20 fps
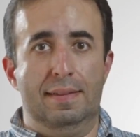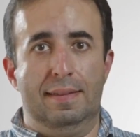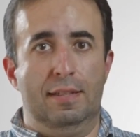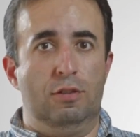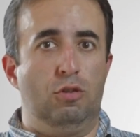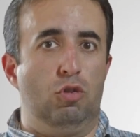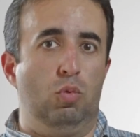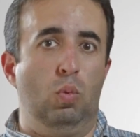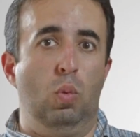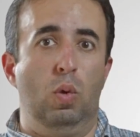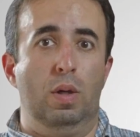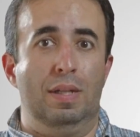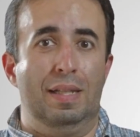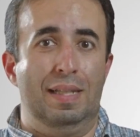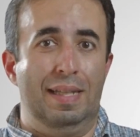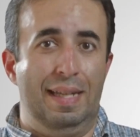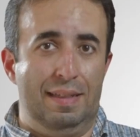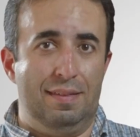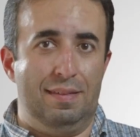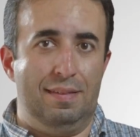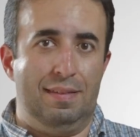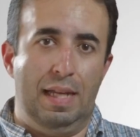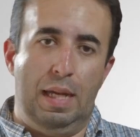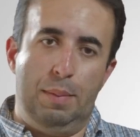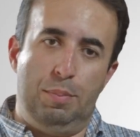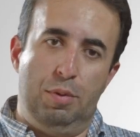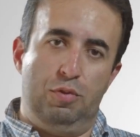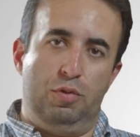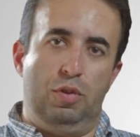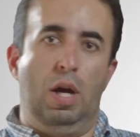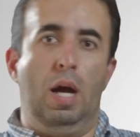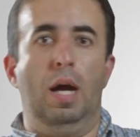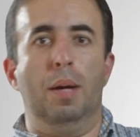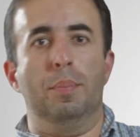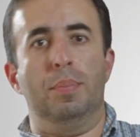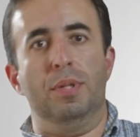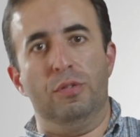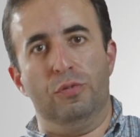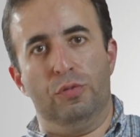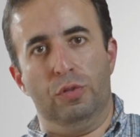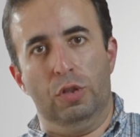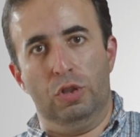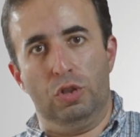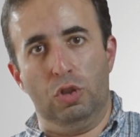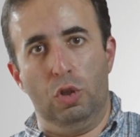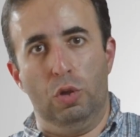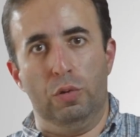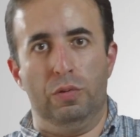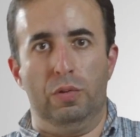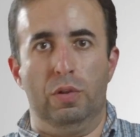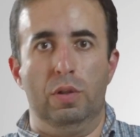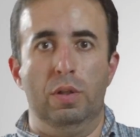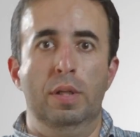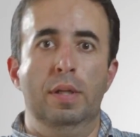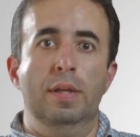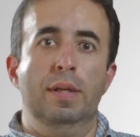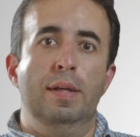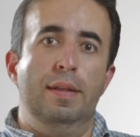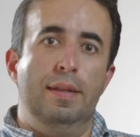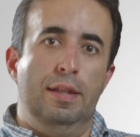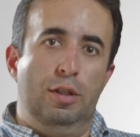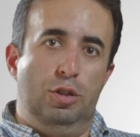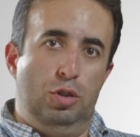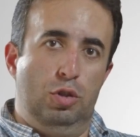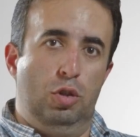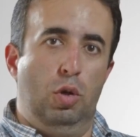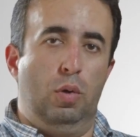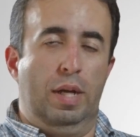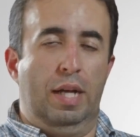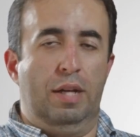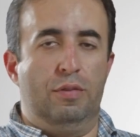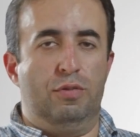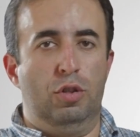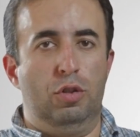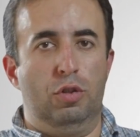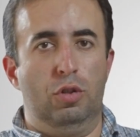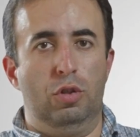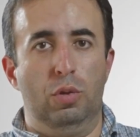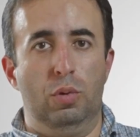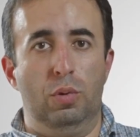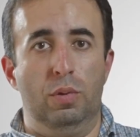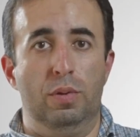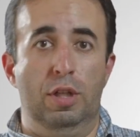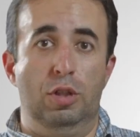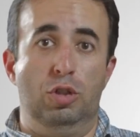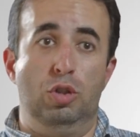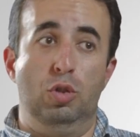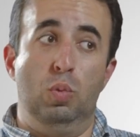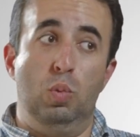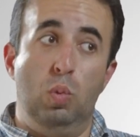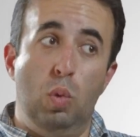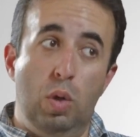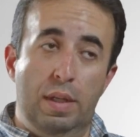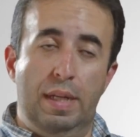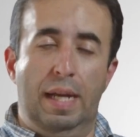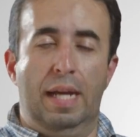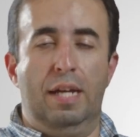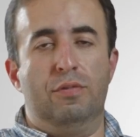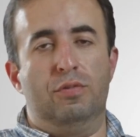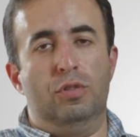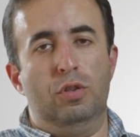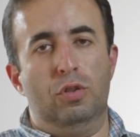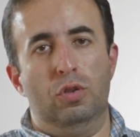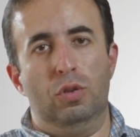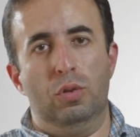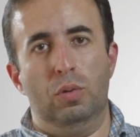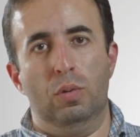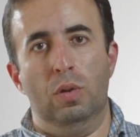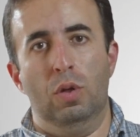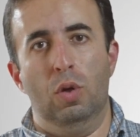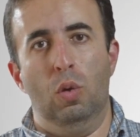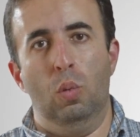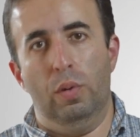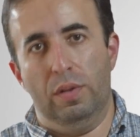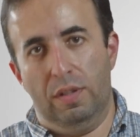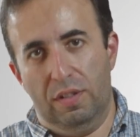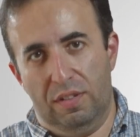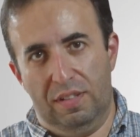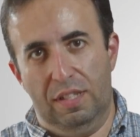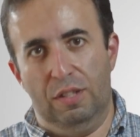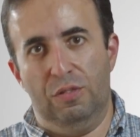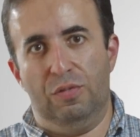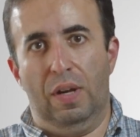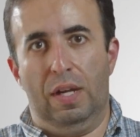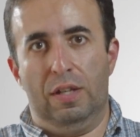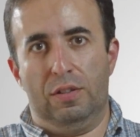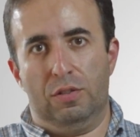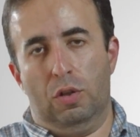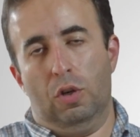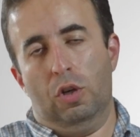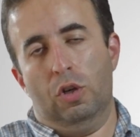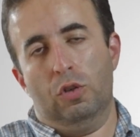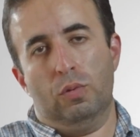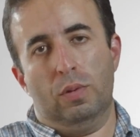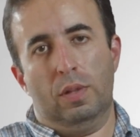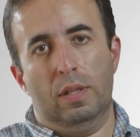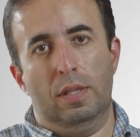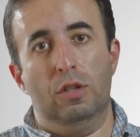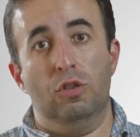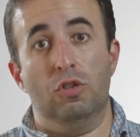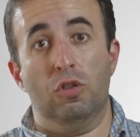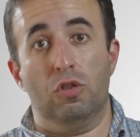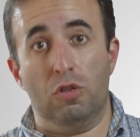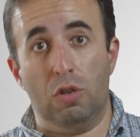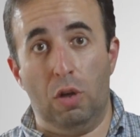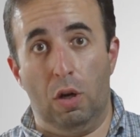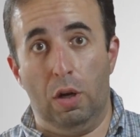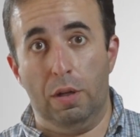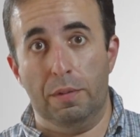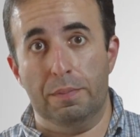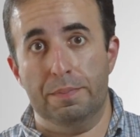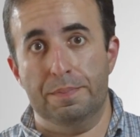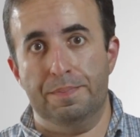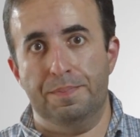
That's just one less step of copying footage over that you don't have to do, that you would have to do with a CFast cards with a Ninja Star.